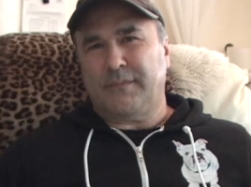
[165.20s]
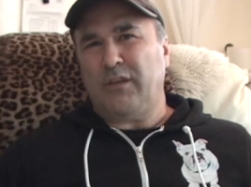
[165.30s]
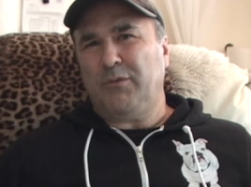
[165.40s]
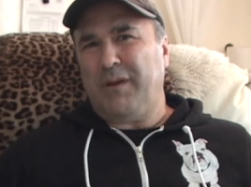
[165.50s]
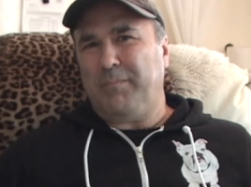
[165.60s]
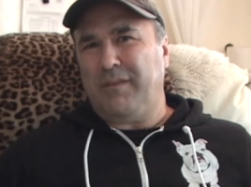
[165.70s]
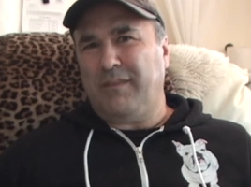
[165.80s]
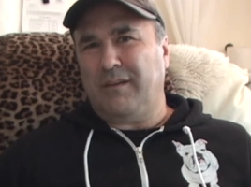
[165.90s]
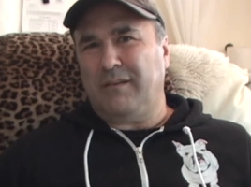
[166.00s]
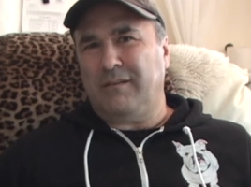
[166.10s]
Now you might be
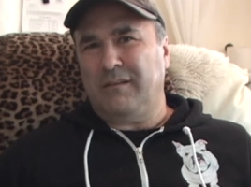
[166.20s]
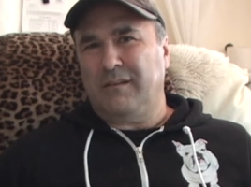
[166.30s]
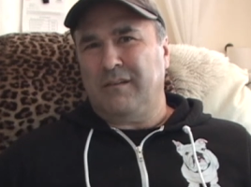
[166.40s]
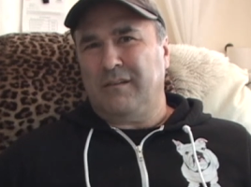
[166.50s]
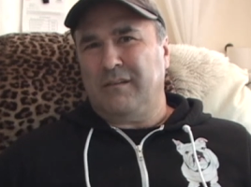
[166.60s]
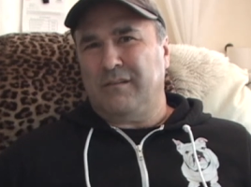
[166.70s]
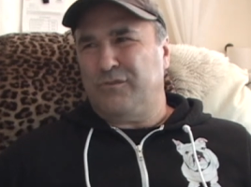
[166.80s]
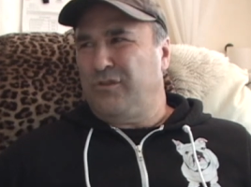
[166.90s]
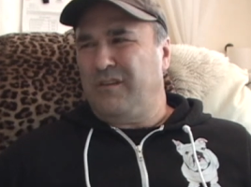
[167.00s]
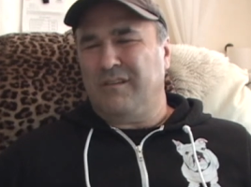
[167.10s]
thinking,
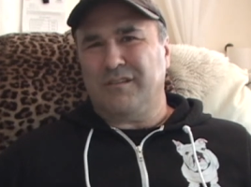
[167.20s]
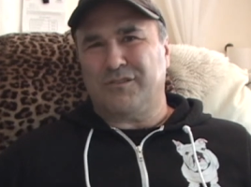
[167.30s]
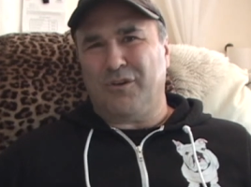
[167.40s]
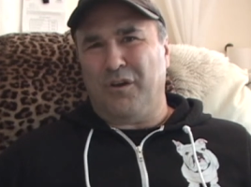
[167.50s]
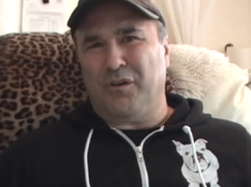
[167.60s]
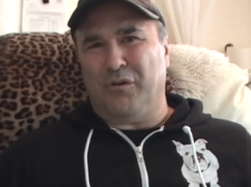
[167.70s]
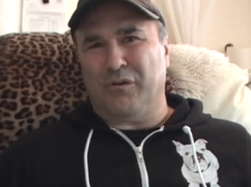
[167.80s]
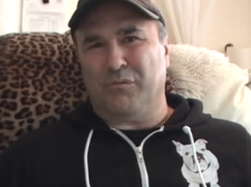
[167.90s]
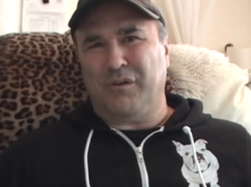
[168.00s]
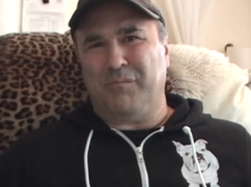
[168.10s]
gee, this dog
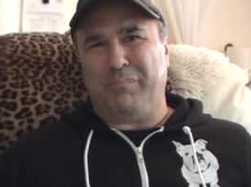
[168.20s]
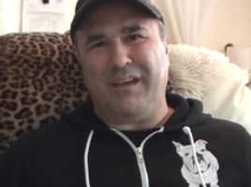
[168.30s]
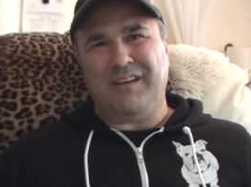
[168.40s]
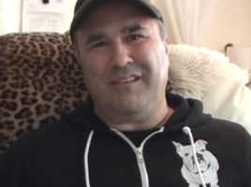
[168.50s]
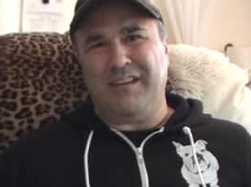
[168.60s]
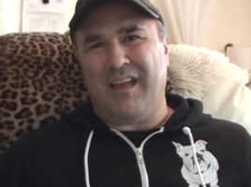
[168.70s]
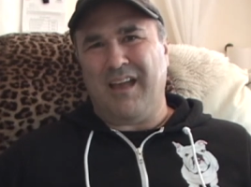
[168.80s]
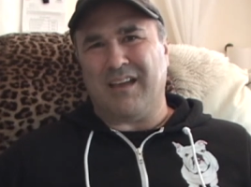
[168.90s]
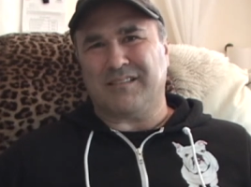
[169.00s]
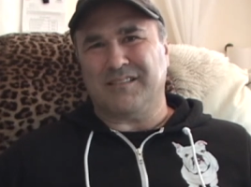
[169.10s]
owner, what a pain in the
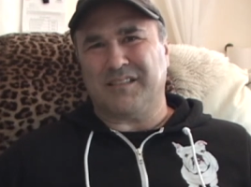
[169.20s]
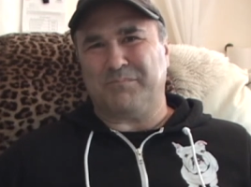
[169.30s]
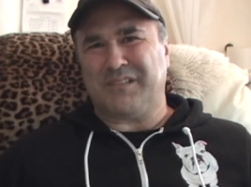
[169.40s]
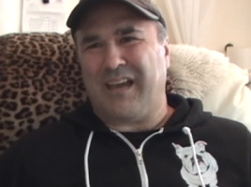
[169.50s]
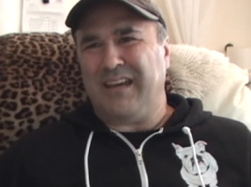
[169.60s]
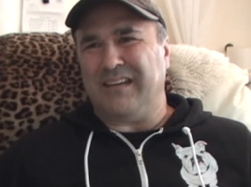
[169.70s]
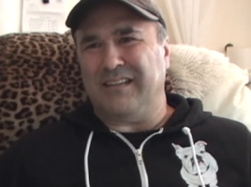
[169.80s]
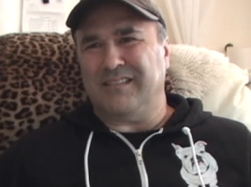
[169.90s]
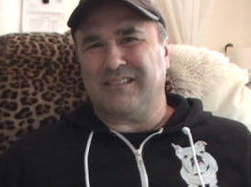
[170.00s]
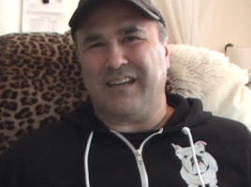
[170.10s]
ass. He's uptight,
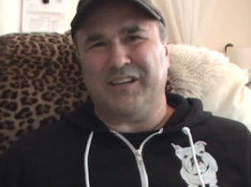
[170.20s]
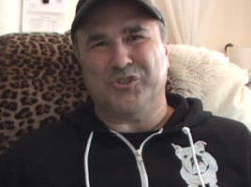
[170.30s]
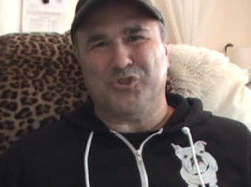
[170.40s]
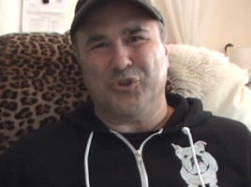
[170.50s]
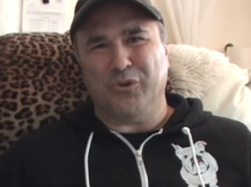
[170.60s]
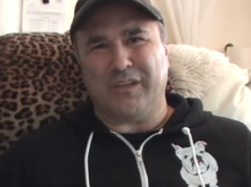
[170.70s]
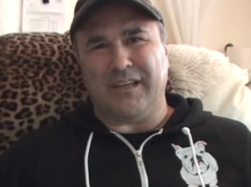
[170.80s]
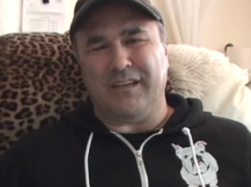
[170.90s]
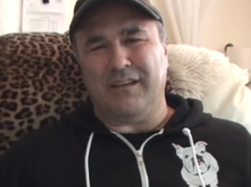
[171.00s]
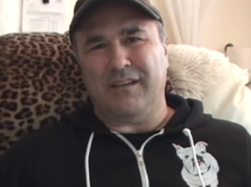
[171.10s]
he's kind of
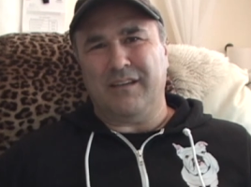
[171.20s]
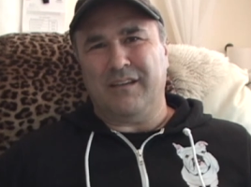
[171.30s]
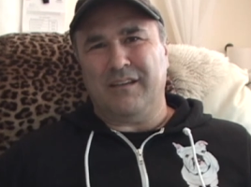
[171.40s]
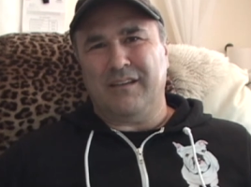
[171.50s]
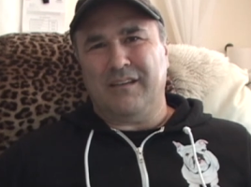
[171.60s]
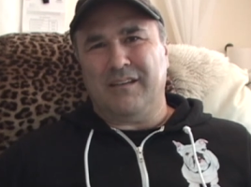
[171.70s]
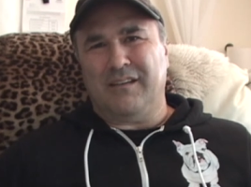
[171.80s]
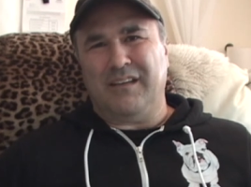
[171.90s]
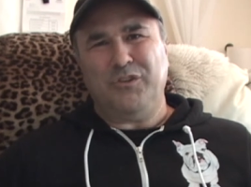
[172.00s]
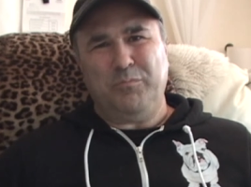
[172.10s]
jerky.
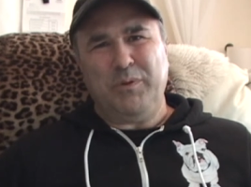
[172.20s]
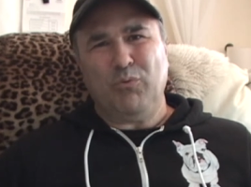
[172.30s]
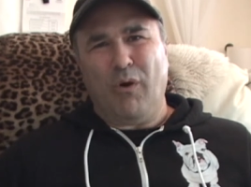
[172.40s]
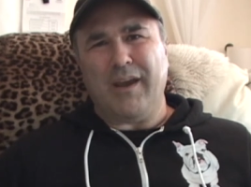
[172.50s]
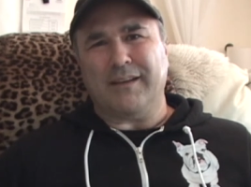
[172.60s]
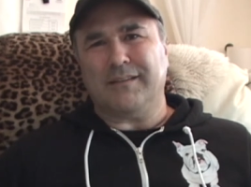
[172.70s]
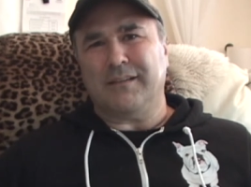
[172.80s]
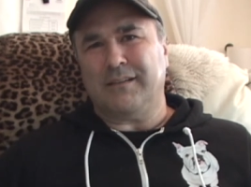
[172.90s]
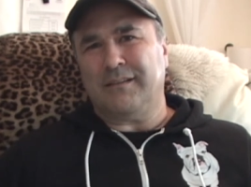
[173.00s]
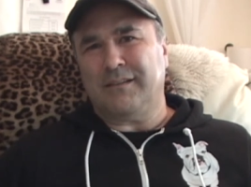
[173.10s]
And you'd be right.
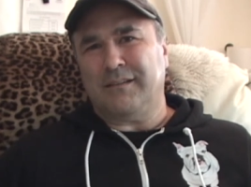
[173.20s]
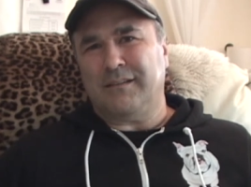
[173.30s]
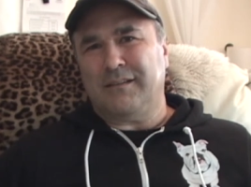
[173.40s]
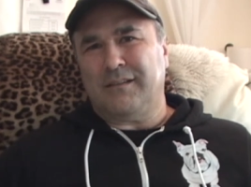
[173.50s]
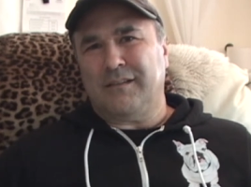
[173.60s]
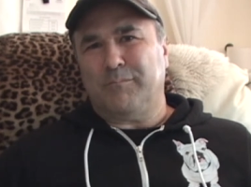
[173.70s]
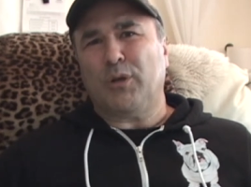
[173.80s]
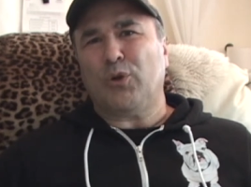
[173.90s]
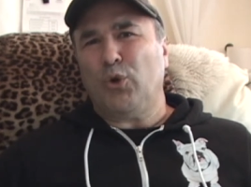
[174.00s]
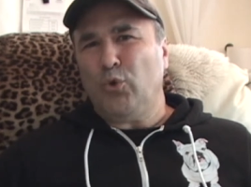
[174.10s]

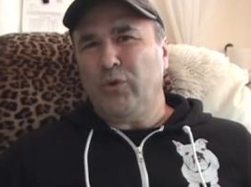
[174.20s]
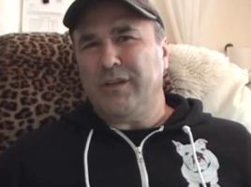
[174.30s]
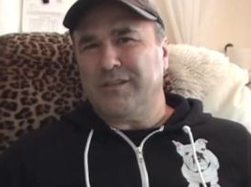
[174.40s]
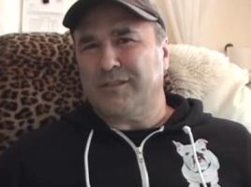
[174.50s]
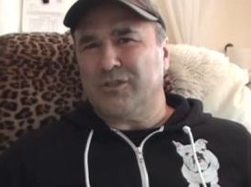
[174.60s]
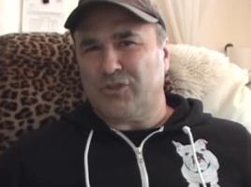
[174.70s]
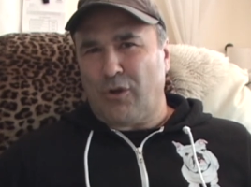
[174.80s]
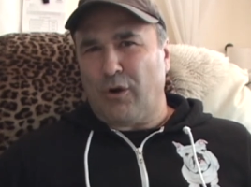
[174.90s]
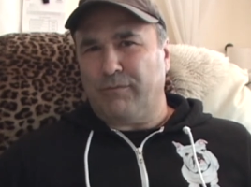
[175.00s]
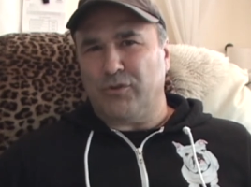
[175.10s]
But Luna is the
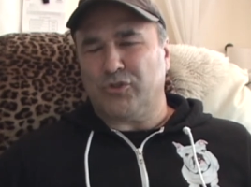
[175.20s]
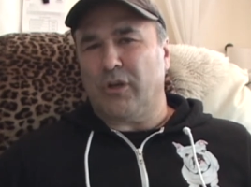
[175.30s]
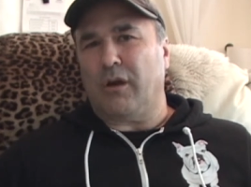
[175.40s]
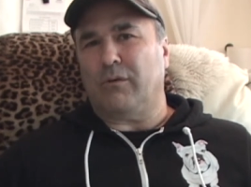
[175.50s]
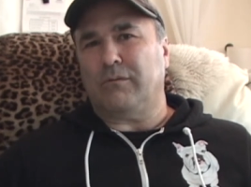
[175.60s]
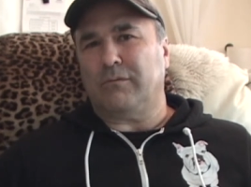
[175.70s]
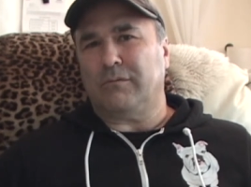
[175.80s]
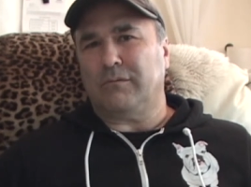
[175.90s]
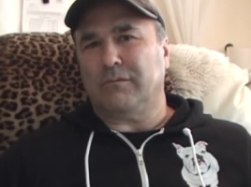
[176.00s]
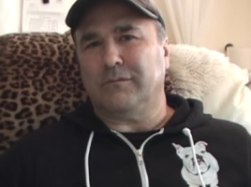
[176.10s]
star of the show,
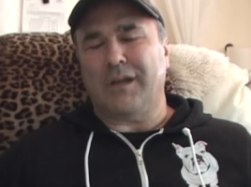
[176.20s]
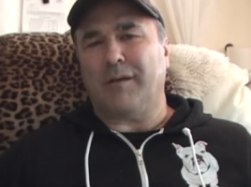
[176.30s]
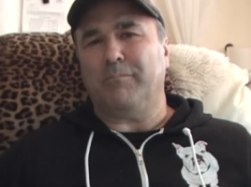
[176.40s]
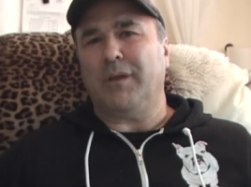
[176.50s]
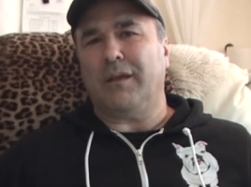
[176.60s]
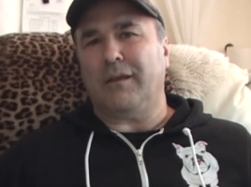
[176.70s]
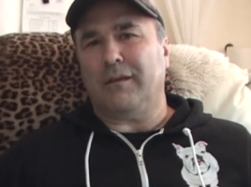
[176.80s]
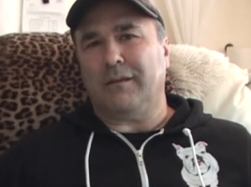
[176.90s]
not me.